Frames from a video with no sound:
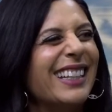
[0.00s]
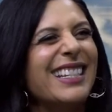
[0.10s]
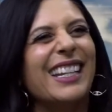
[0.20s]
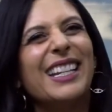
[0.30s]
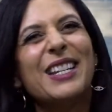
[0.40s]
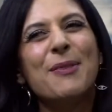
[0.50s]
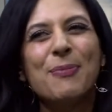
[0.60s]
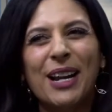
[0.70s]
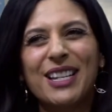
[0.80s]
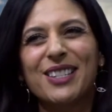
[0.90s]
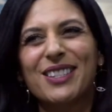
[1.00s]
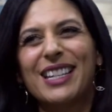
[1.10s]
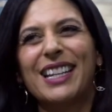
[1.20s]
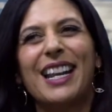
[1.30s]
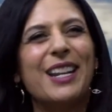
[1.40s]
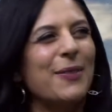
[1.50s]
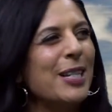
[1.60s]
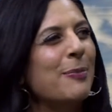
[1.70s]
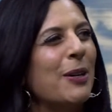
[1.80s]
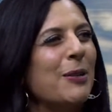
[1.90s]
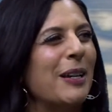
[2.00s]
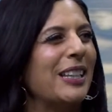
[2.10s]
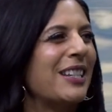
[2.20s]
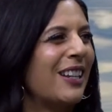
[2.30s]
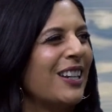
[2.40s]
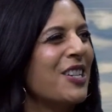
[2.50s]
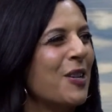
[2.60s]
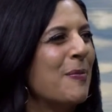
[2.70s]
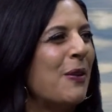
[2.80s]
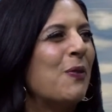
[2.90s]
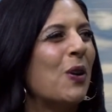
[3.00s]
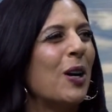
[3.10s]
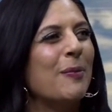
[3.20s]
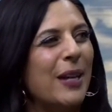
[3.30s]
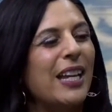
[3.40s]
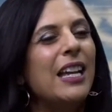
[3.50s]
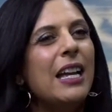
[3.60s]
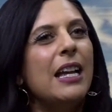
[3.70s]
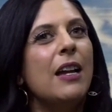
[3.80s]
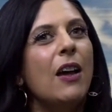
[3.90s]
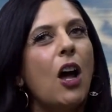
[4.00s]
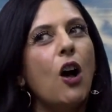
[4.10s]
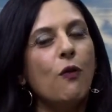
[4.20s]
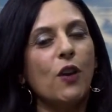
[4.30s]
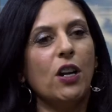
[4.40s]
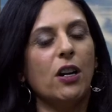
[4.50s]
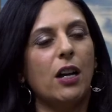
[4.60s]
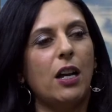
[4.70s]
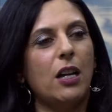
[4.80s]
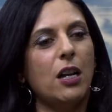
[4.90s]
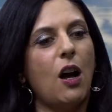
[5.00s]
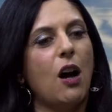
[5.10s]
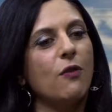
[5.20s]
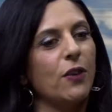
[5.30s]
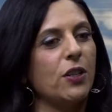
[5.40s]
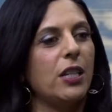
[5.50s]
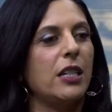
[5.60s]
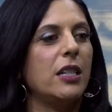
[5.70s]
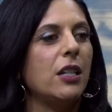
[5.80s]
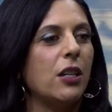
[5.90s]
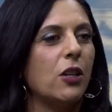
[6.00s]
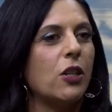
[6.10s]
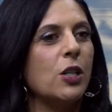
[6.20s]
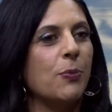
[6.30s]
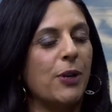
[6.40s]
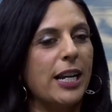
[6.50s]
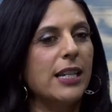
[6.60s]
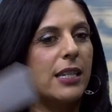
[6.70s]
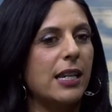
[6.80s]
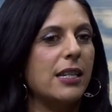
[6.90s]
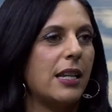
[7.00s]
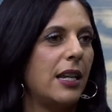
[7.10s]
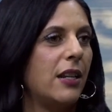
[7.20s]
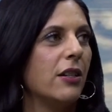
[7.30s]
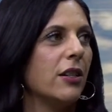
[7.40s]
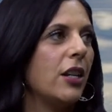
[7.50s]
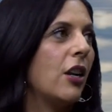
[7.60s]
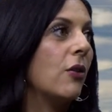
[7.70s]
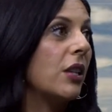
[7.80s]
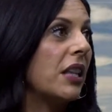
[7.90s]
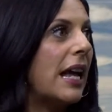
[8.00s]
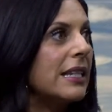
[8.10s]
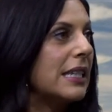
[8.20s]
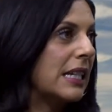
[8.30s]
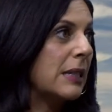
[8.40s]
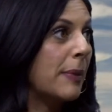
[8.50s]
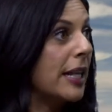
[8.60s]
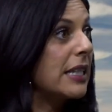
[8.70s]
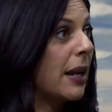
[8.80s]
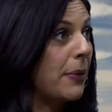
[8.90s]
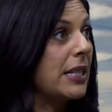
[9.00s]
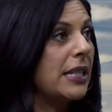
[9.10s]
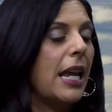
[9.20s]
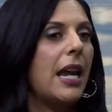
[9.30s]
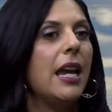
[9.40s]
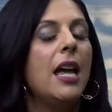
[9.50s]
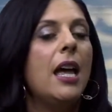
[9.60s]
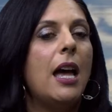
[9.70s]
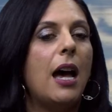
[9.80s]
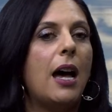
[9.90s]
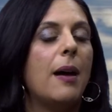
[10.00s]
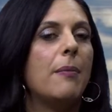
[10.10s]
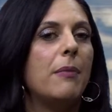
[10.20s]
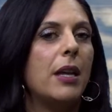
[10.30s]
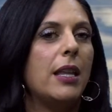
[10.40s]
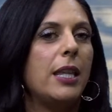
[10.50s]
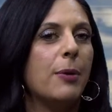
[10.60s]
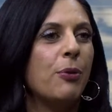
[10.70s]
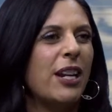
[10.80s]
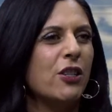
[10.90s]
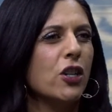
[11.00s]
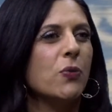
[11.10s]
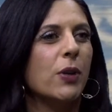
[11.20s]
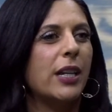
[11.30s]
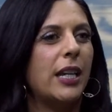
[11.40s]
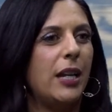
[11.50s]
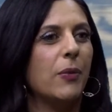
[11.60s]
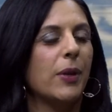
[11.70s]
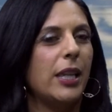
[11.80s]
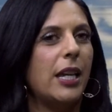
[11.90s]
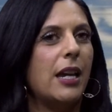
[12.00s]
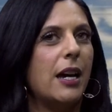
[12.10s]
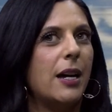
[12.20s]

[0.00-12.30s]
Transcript: Let's get into appraisals again. I know we spoke about this on a show before, but over the spring season, or the last 6 months, I would say, the appraisers were getting really